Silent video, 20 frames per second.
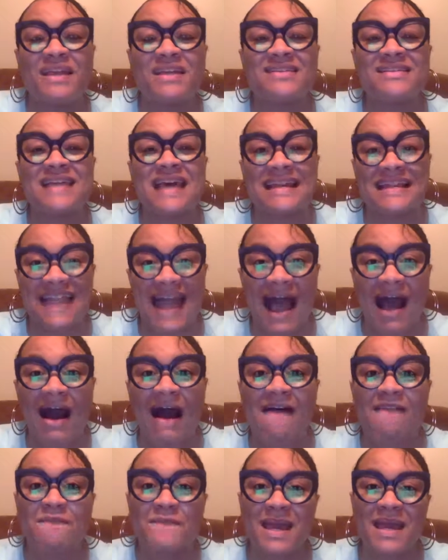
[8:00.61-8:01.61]
means that now
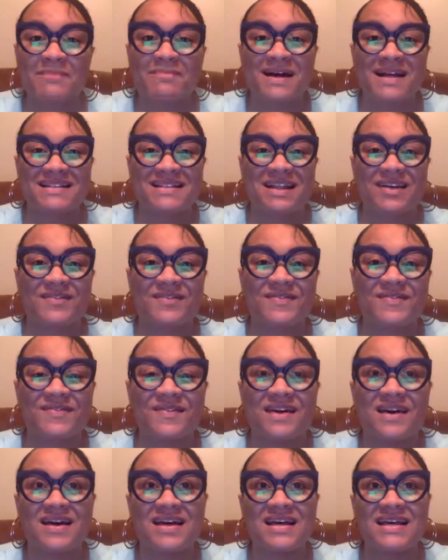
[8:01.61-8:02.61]
I've made myself
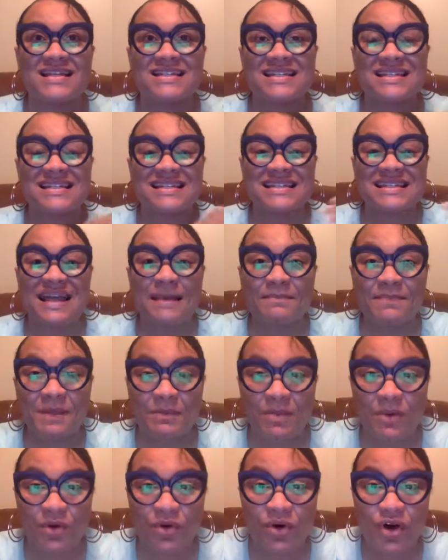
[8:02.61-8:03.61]

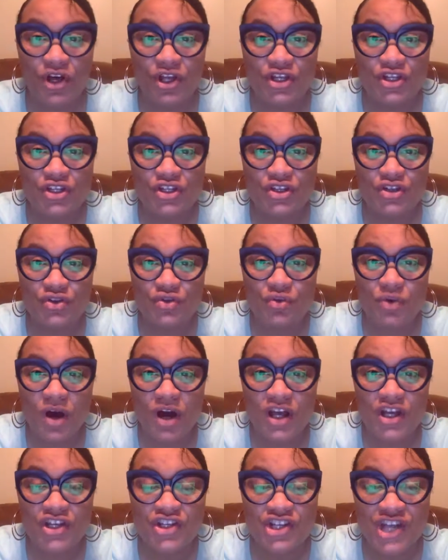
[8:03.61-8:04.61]
susceptible
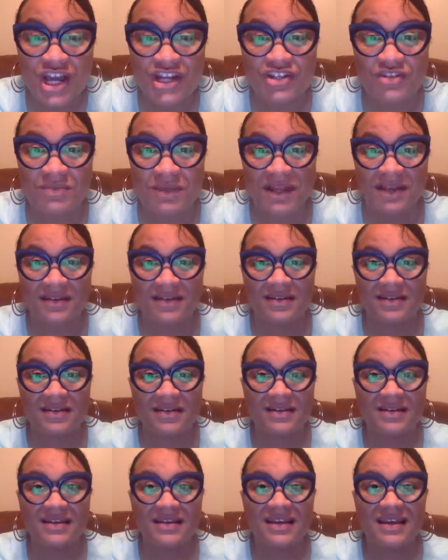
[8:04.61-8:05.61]
to judgment.
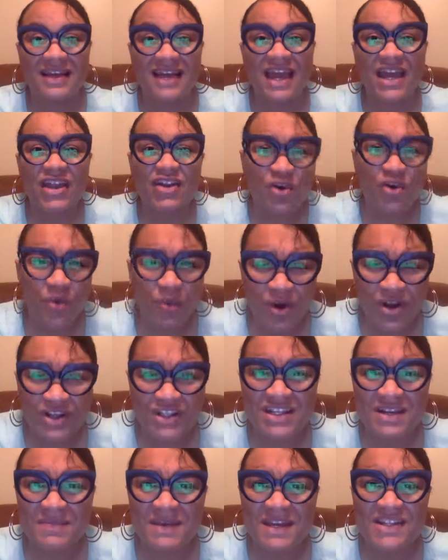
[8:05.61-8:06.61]
And who
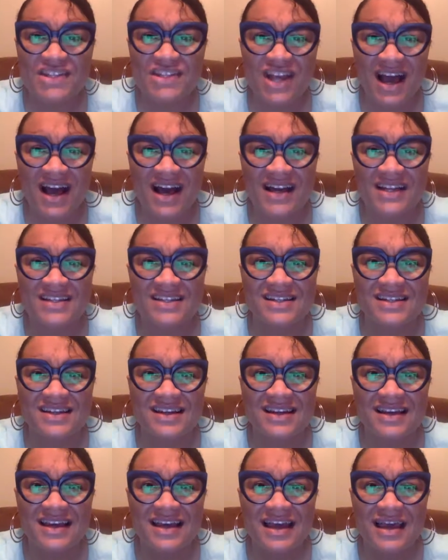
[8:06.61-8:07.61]
wants to be judged?
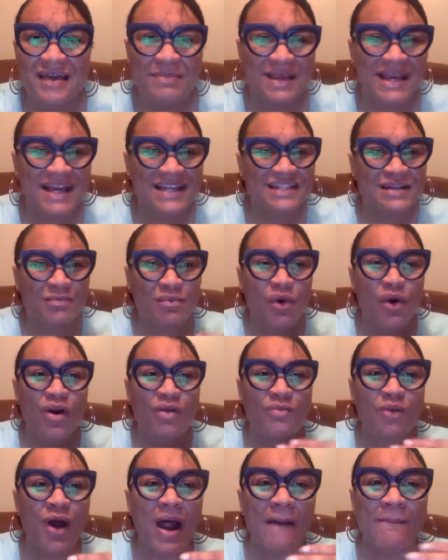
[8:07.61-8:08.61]
Because the more
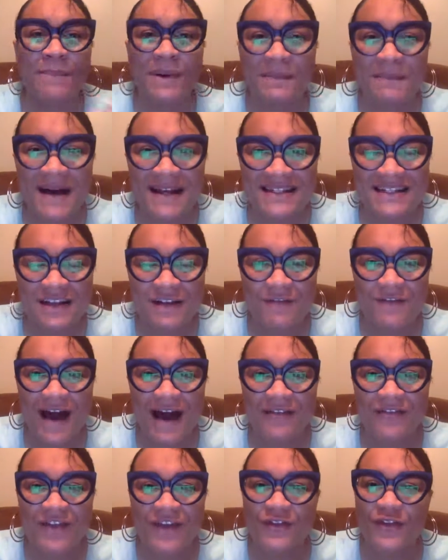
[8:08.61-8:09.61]
and more I put myself
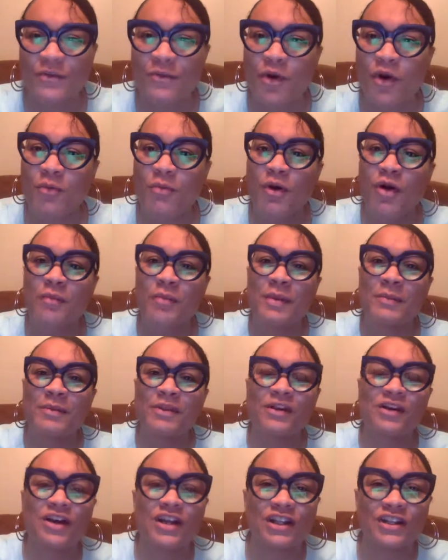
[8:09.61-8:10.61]
out there, the more and more
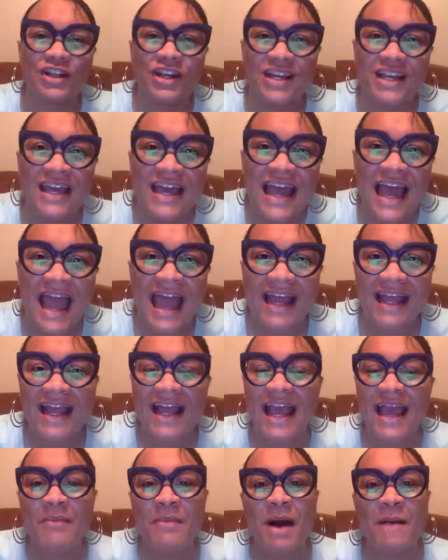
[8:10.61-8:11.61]
people are going to look, and
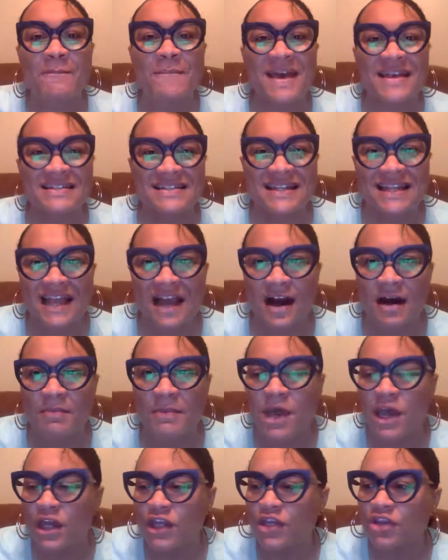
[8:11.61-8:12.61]
am I messing
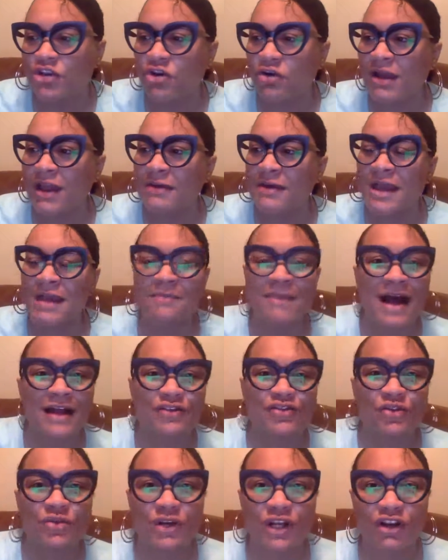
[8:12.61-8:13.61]
up? Am
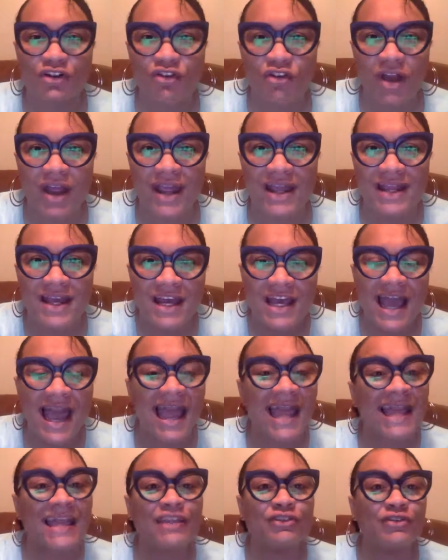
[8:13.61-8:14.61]
I doing great?
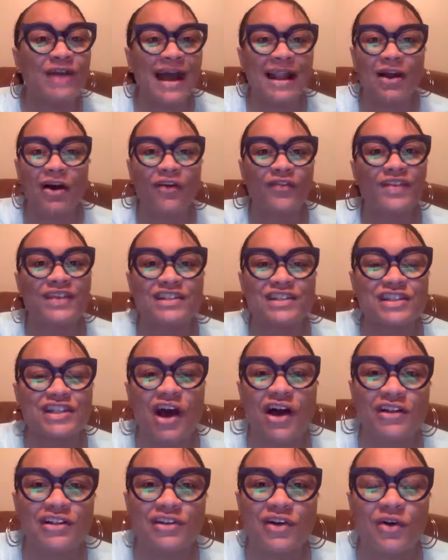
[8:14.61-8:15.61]
And you got all these
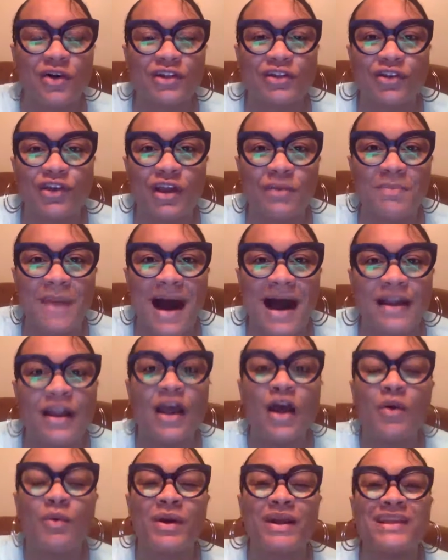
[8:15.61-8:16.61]
thoughts going through your mind,
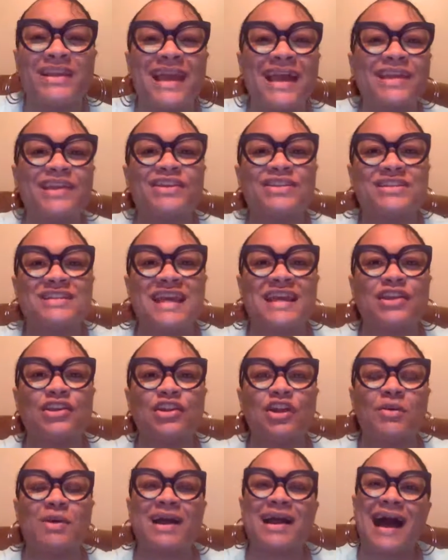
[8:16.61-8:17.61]
when yet you're saying,
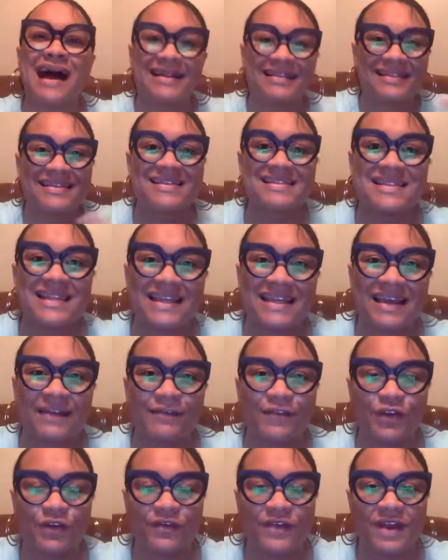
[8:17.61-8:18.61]
you know what, God, this is a
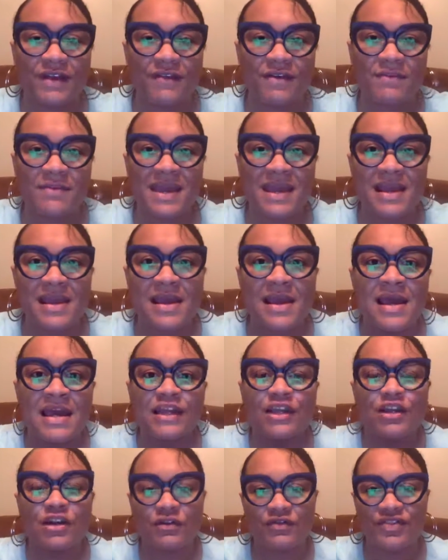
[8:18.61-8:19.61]
gift you've given me.
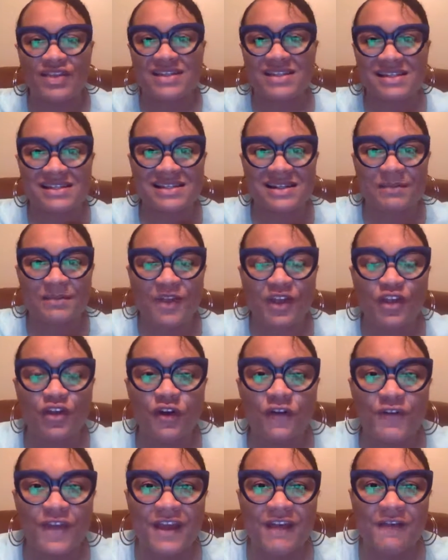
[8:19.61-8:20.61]
This is something
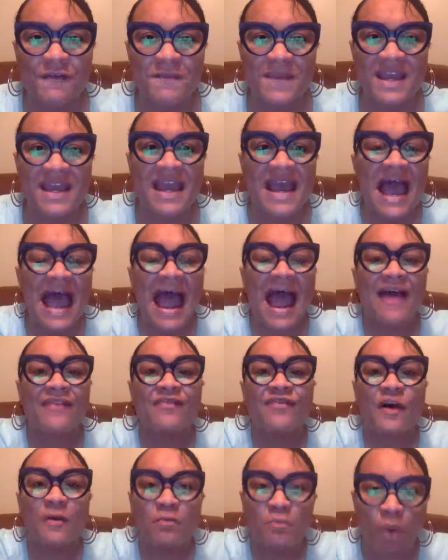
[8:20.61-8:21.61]
you've given me.
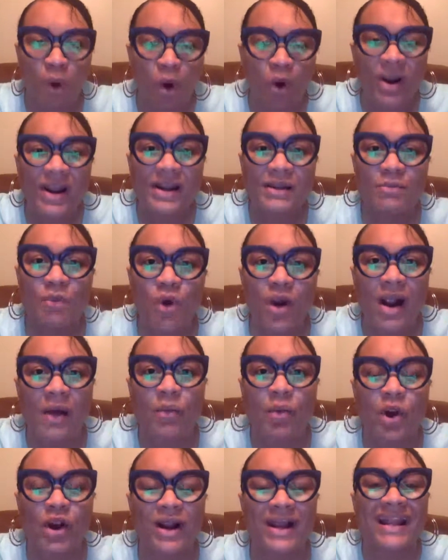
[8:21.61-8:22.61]
And the more and more
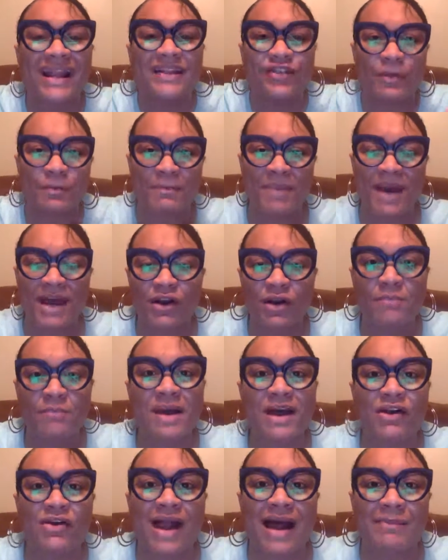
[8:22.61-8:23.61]
I work at it, the better and
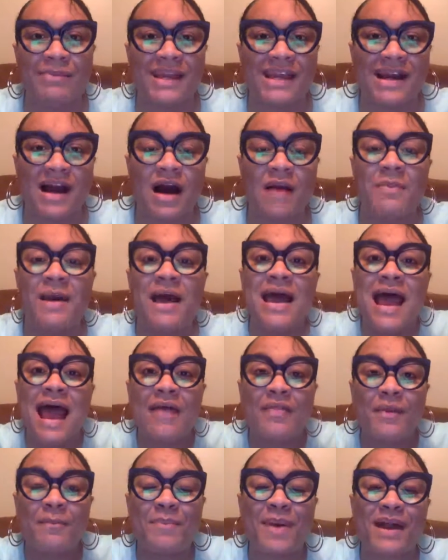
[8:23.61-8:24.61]
better I become.
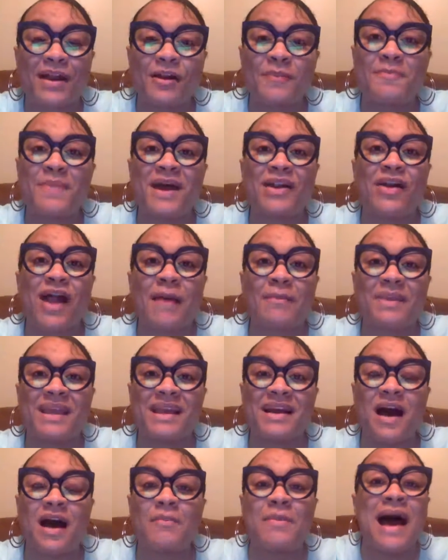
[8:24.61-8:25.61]
And the better and better I
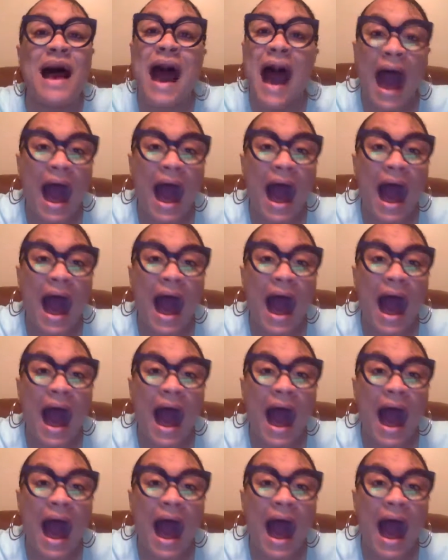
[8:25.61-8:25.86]
become,